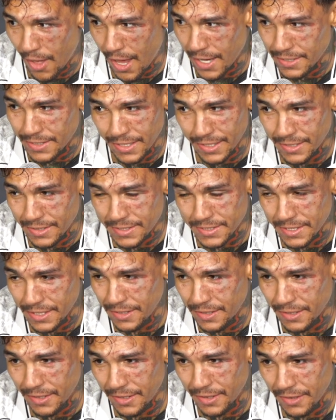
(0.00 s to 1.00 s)
I didn't see
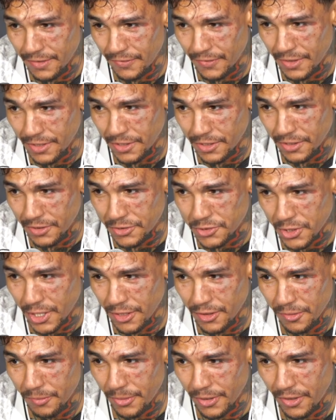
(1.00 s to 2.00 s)
the
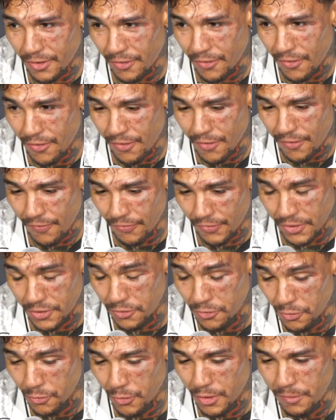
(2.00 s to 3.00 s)
trailer, but the
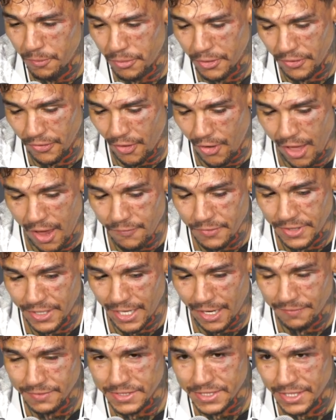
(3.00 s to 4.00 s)
new one. But
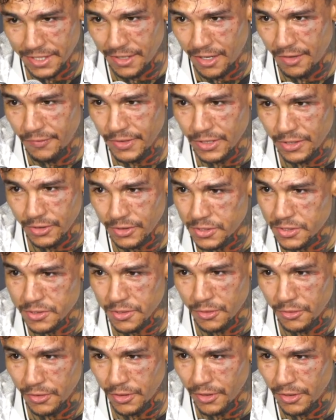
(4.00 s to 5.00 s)
everything I've seen of it looks
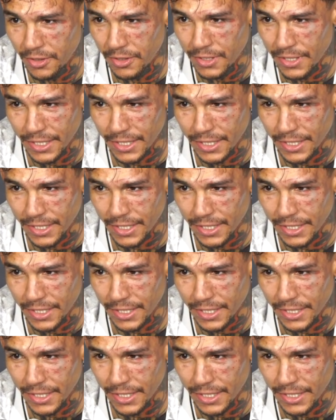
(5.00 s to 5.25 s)
so good.